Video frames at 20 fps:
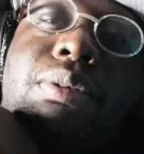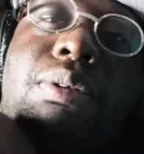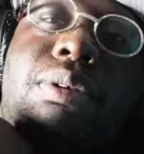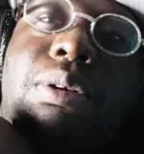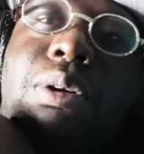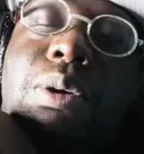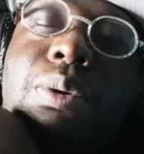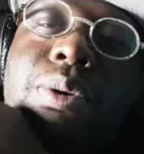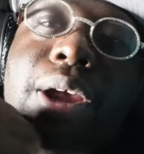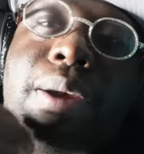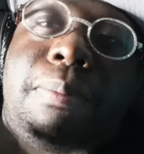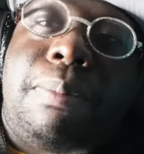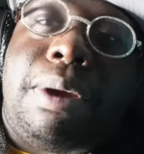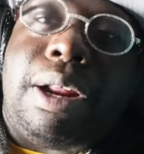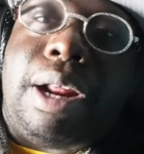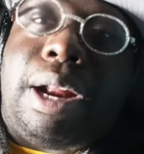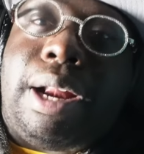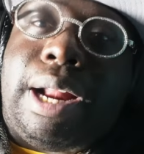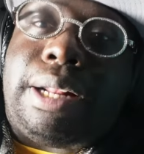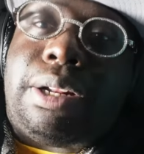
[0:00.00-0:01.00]
You know what I mean?
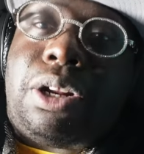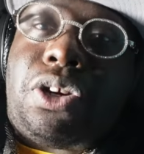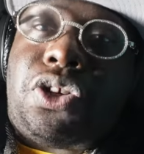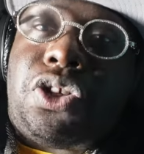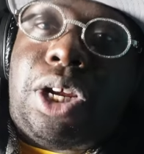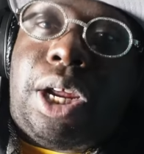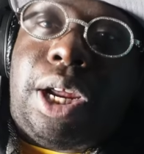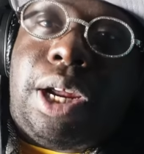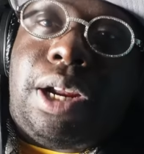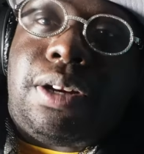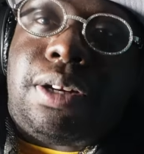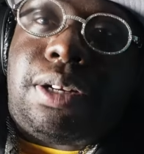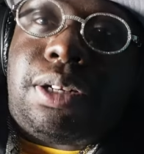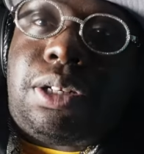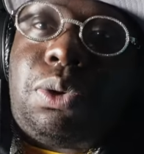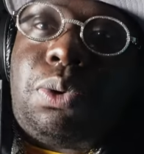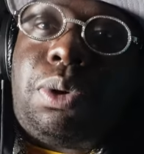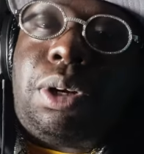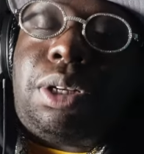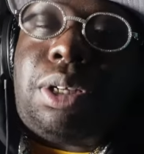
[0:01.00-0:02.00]
And let the chains
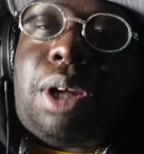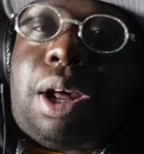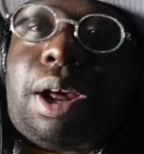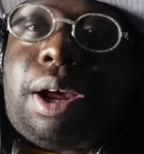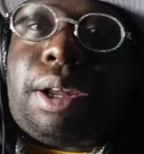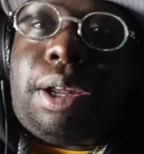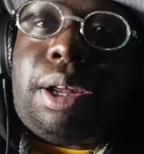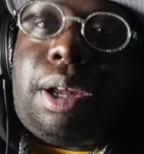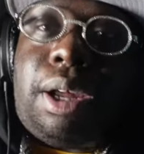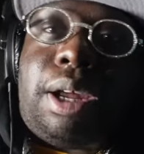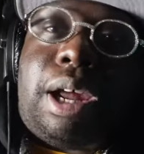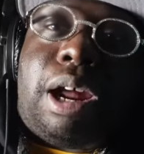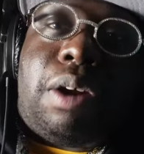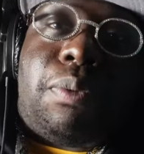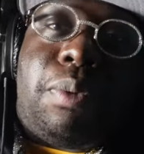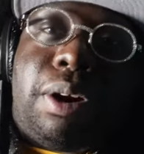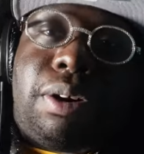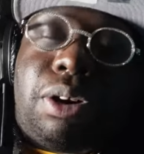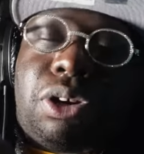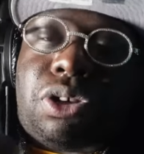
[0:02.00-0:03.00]
do the talking and get
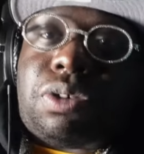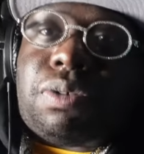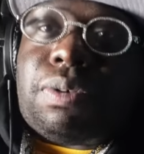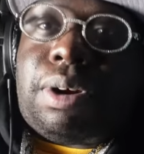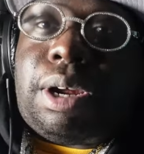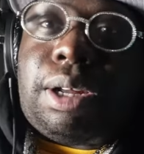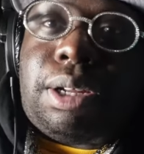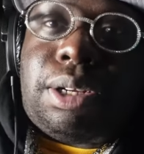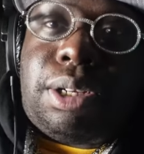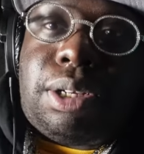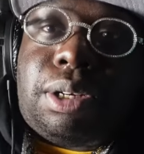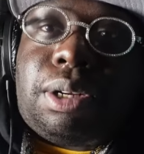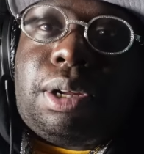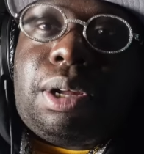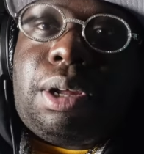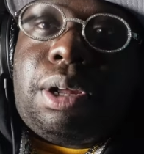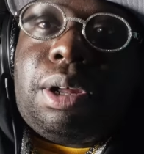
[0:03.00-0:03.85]
rid of the strings.